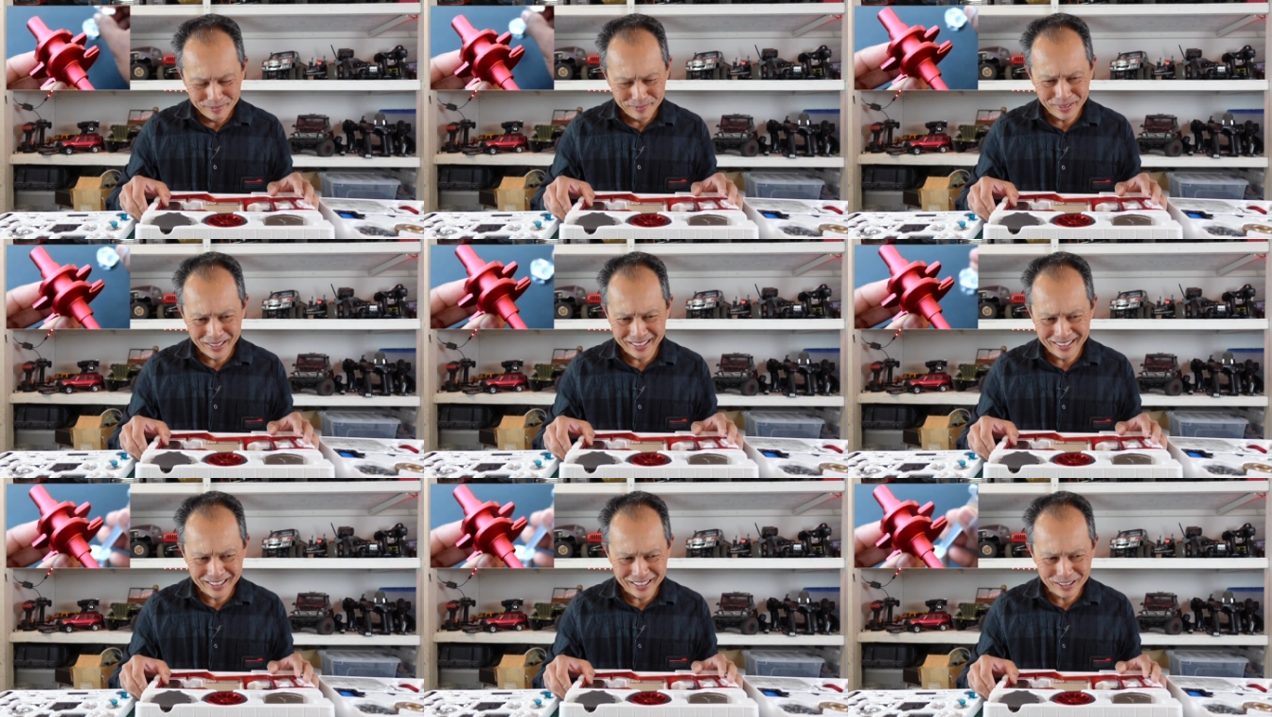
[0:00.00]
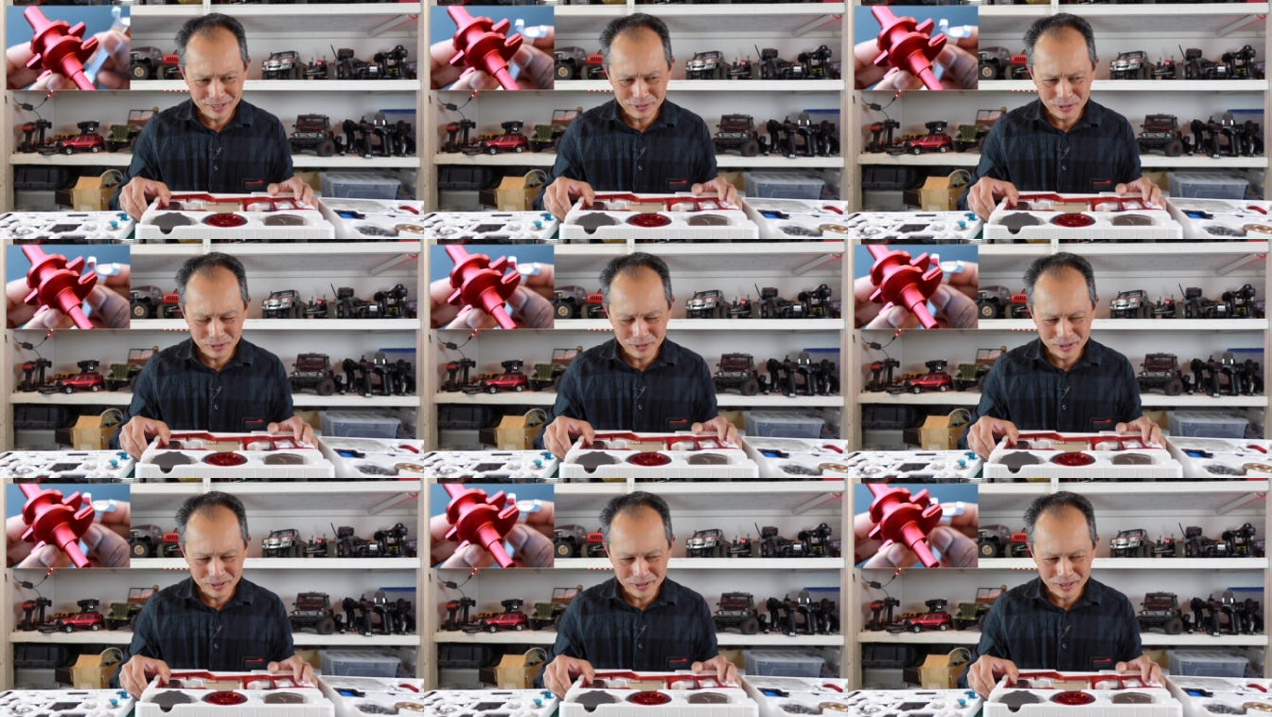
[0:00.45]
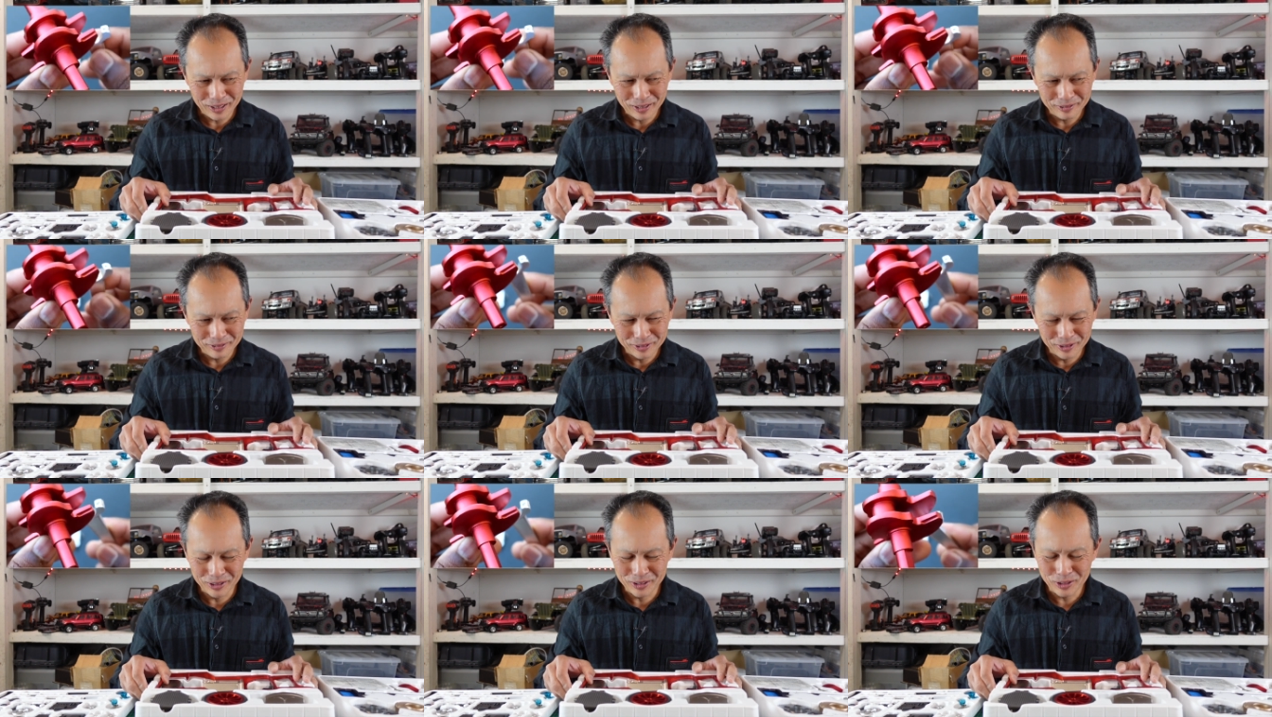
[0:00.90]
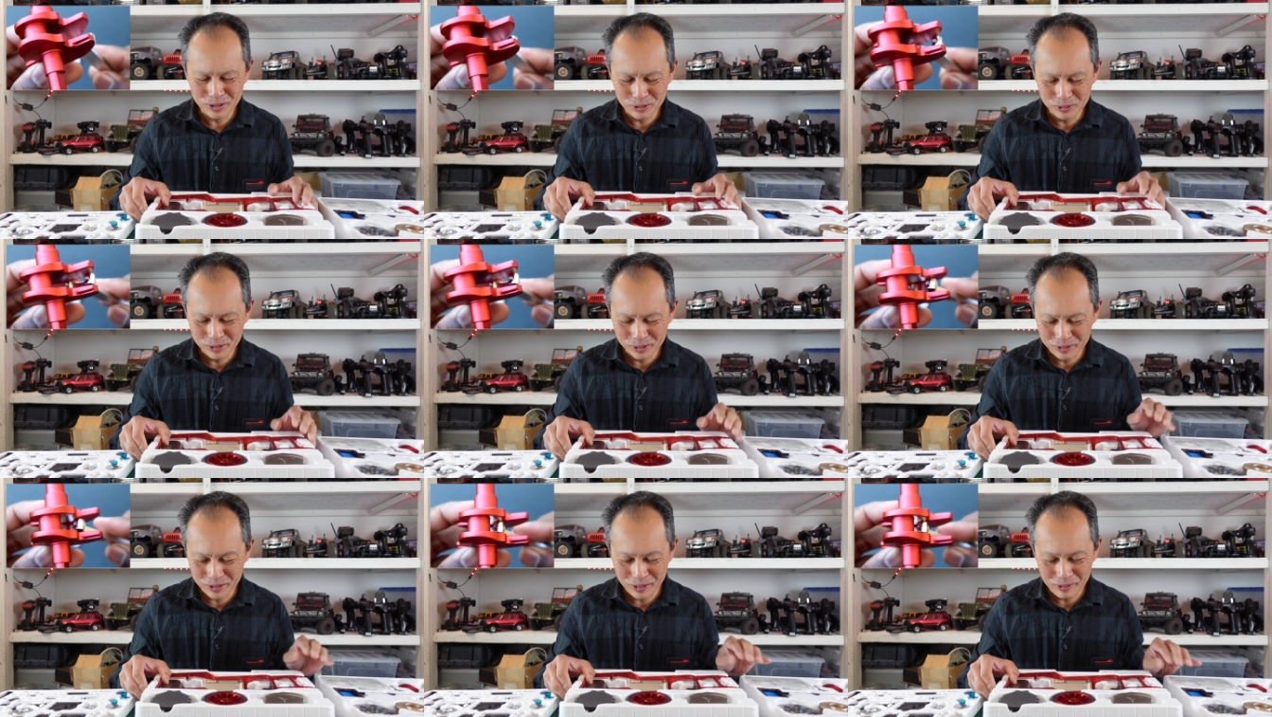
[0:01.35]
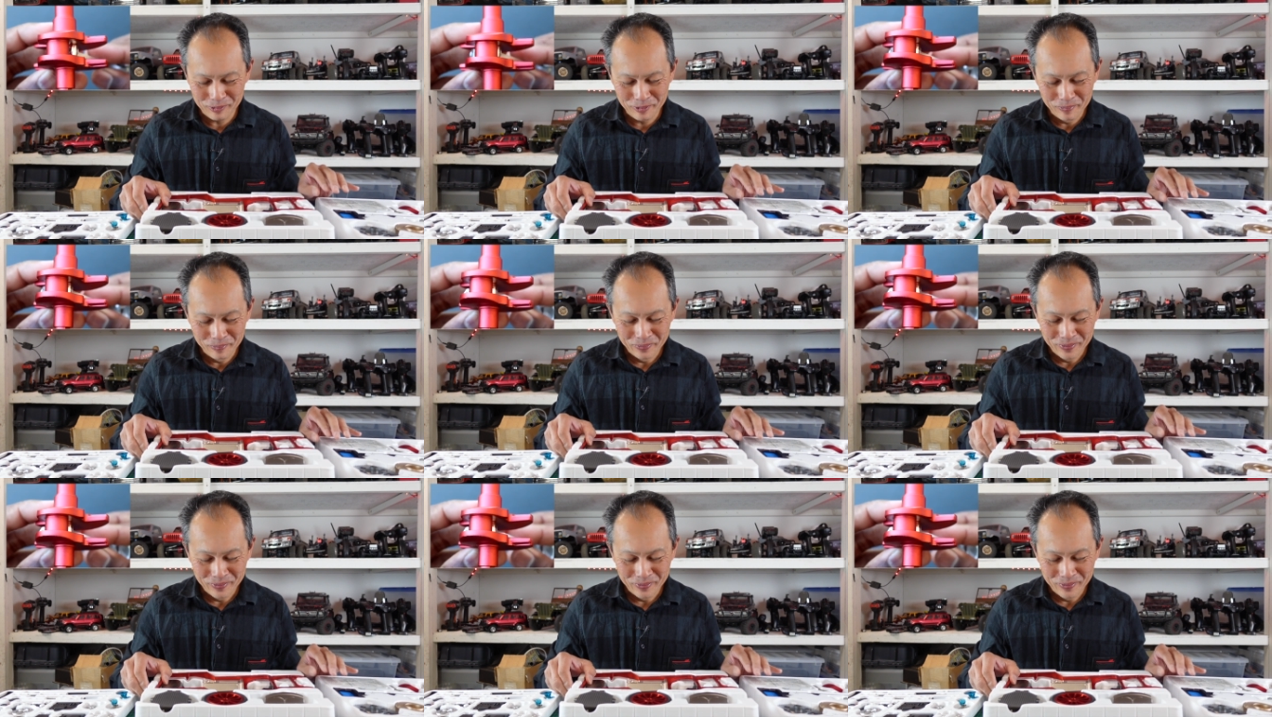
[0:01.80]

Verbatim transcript: But I think it's four-wheel drive. No, it's two-wheel drive.